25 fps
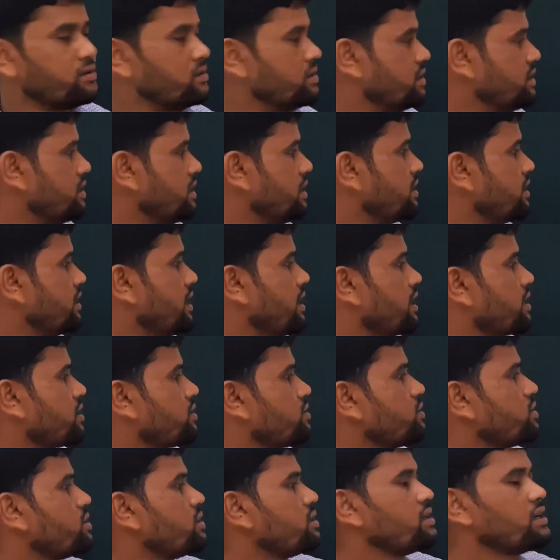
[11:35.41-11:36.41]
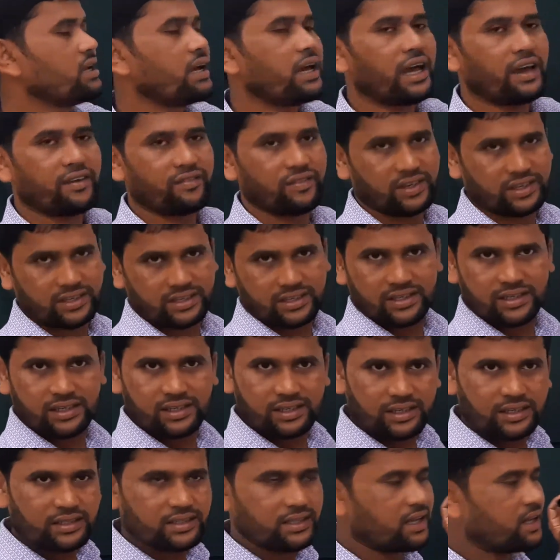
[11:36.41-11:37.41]
Here a good habit
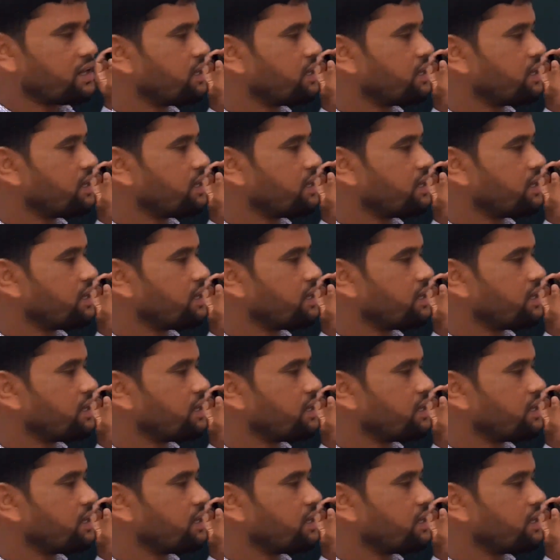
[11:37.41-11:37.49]
is a